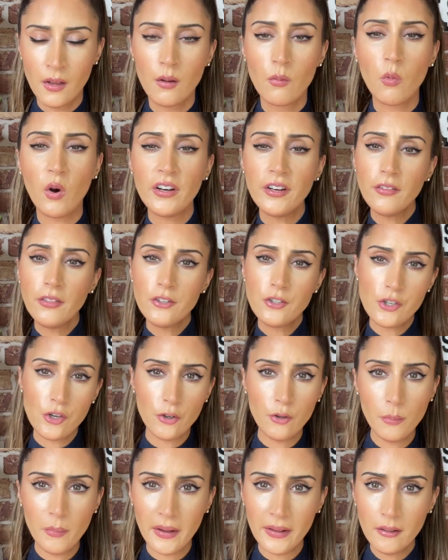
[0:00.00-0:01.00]
One of the
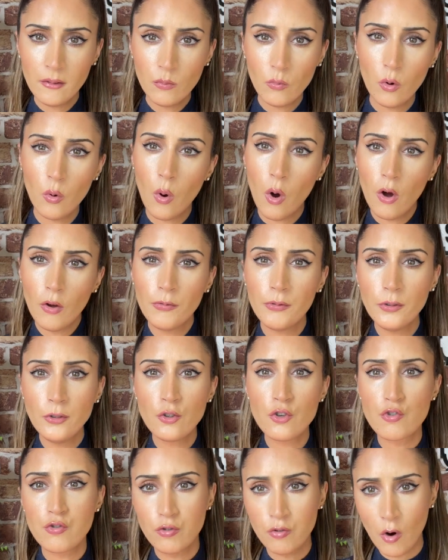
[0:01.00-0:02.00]
two men will often
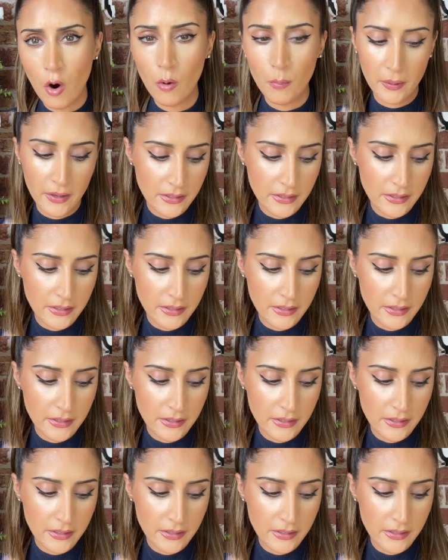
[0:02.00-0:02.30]
drop